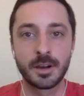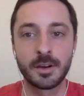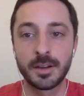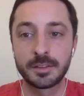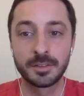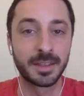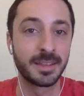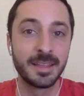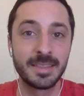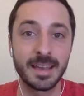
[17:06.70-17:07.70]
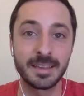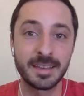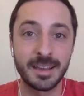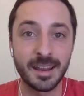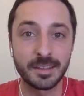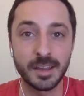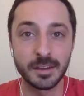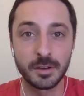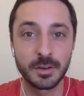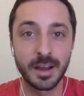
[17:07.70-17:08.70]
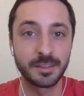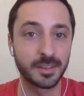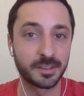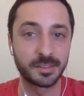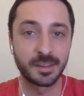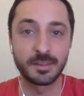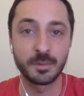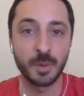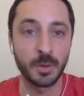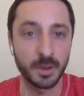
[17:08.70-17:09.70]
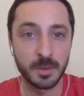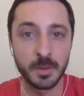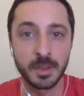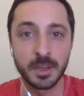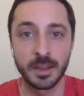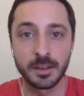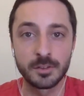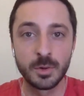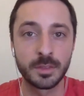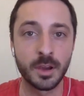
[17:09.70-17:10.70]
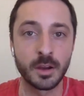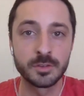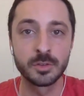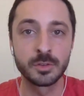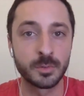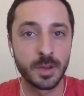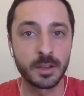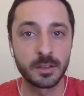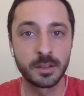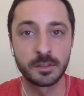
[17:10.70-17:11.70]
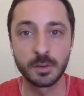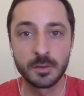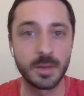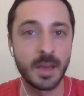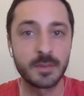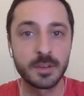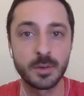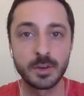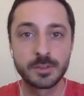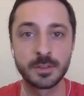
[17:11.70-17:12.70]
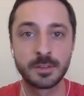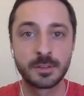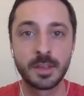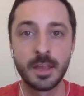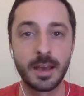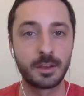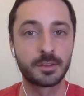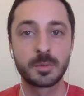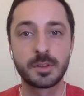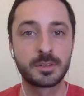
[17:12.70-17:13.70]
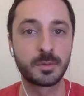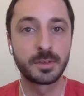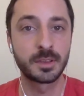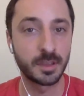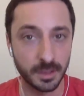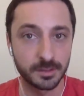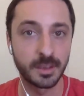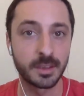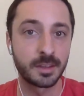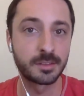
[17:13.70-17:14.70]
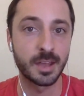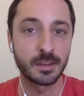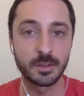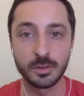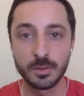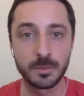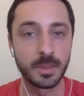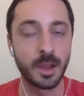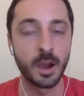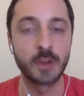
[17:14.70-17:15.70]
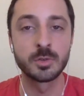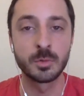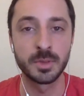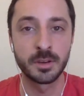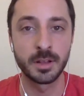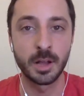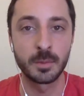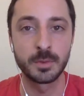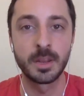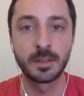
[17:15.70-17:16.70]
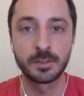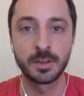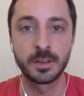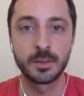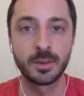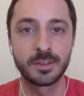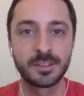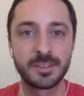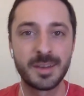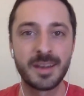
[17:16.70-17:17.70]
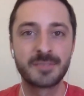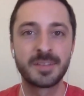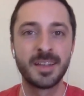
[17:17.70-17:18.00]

All right. So that can get kind of technical, guys. Like I say, we're going to be able to connect you with Argel directly. So if you have any questions, I know some of this stuff, like I say, it gets technical. Argel will be here to help you and answer any of the questions that you have.